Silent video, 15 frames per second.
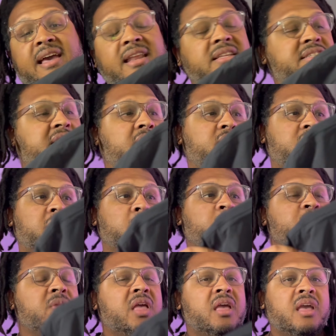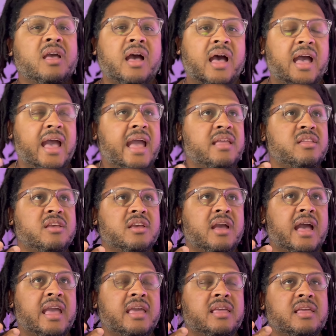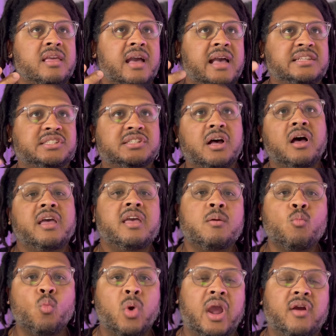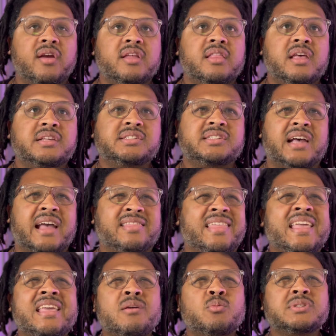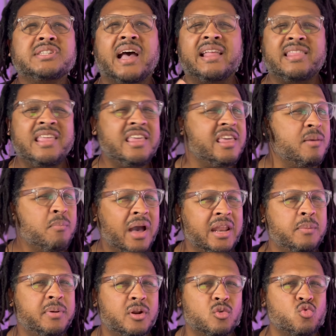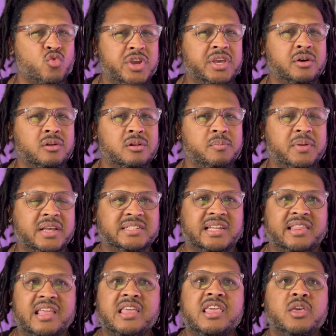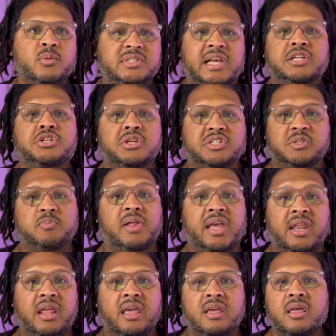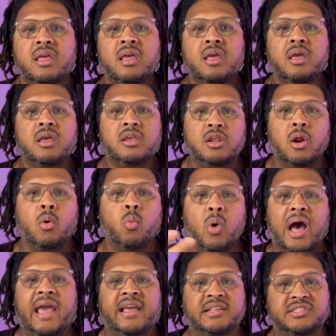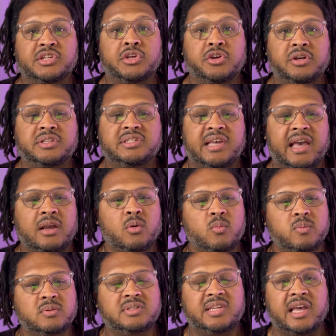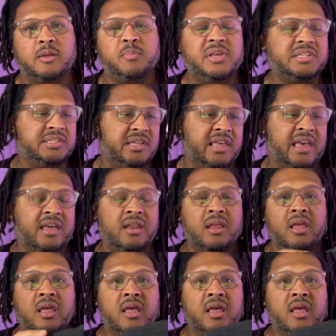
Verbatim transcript: I got to tell you, I, I I saw him wearing this. I think it was. I think it might have been a reel because I think he was actually explaining, you know, why it's a good tech tech piece to get.